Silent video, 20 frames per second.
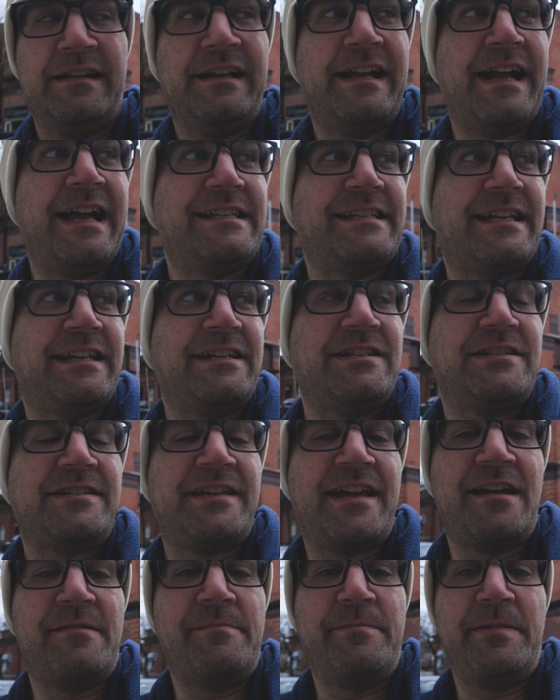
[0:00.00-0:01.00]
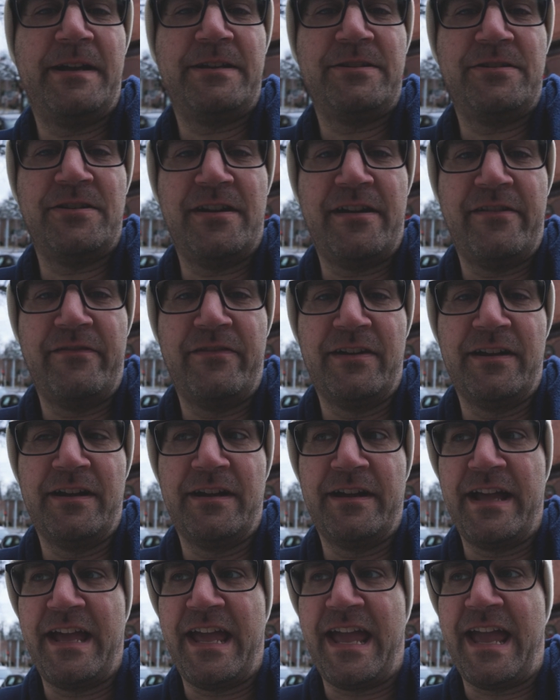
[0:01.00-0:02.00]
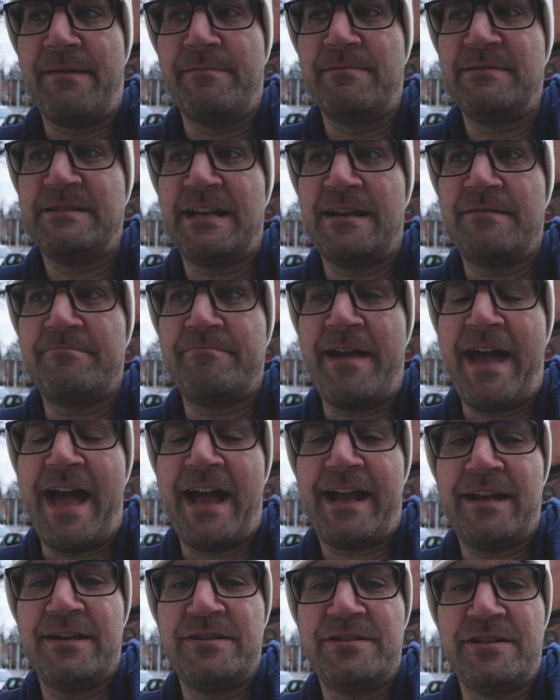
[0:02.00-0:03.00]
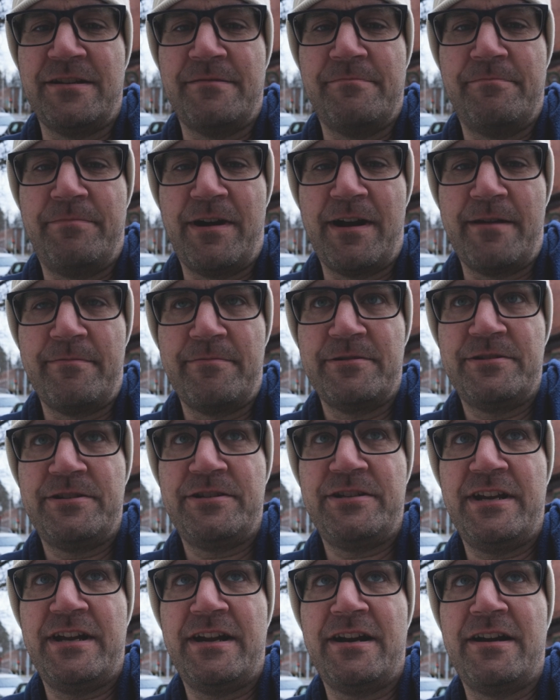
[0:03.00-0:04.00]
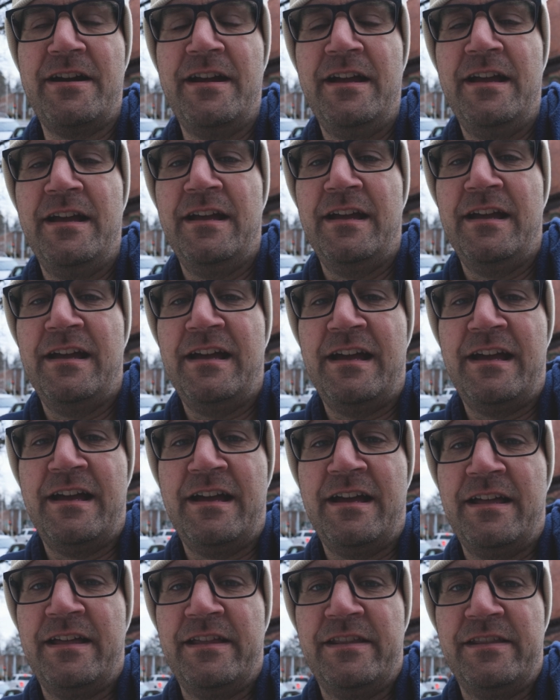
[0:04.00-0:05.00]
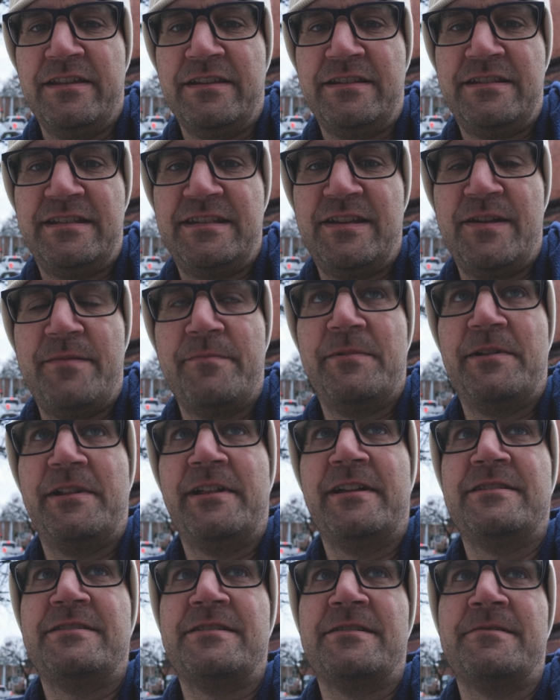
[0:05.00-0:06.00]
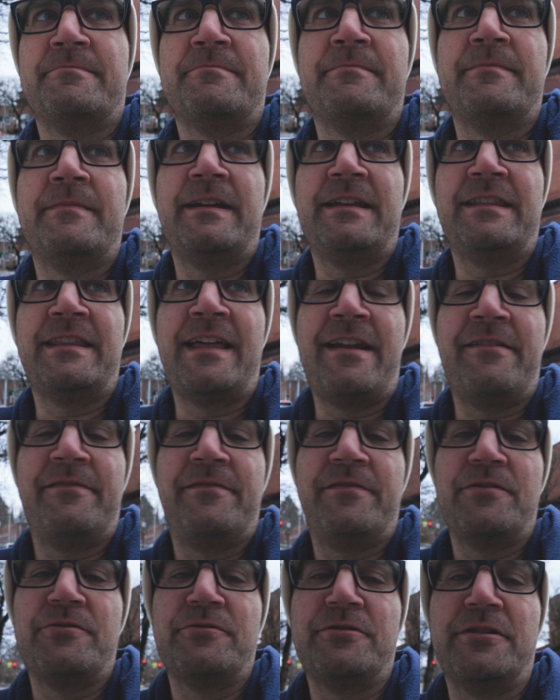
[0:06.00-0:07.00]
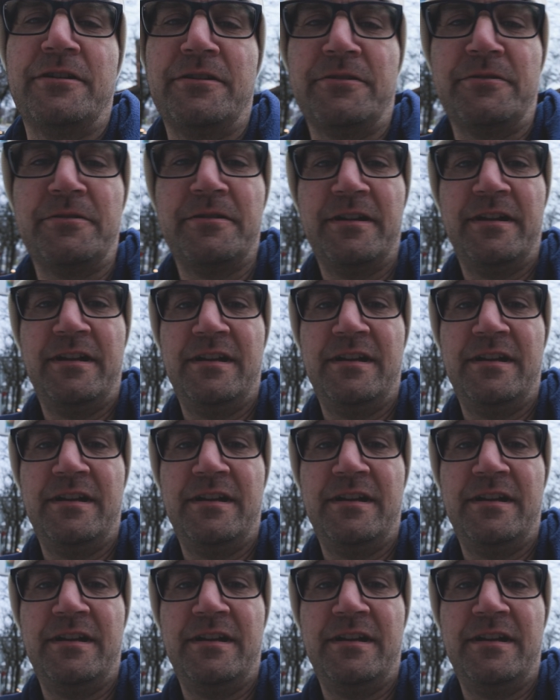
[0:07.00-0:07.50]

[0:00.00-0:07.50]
Guys, I just got a picture of a Amazon package in a barber's chair. The symbolism in that photo,